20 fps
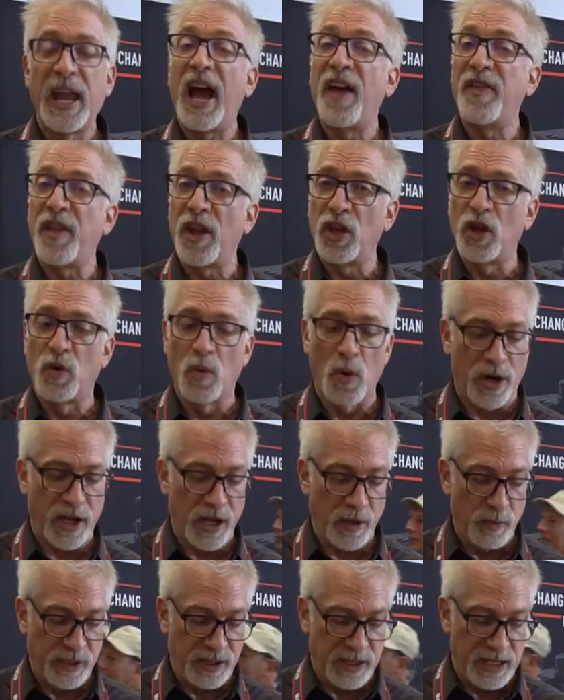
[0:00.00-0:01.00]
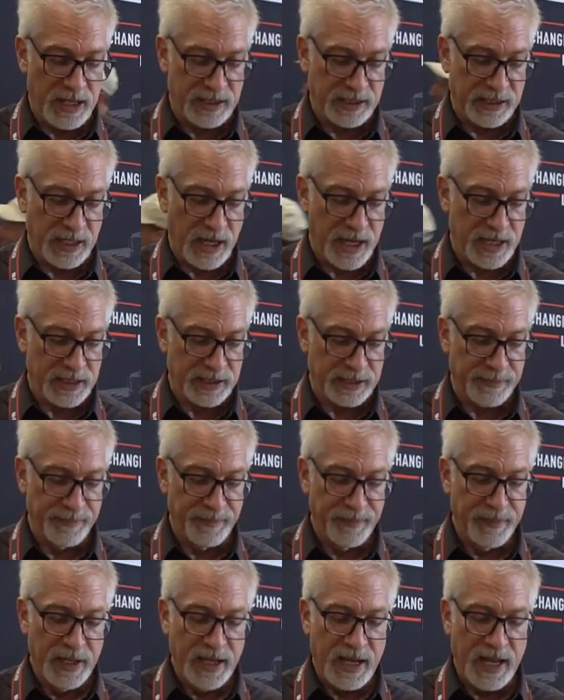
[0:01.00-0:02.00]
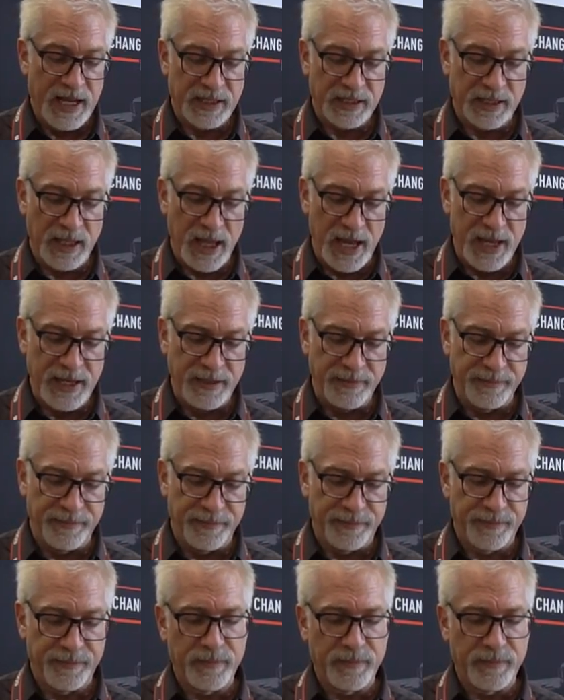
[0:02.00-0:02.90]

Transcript: and then you're working with these guys. It's light.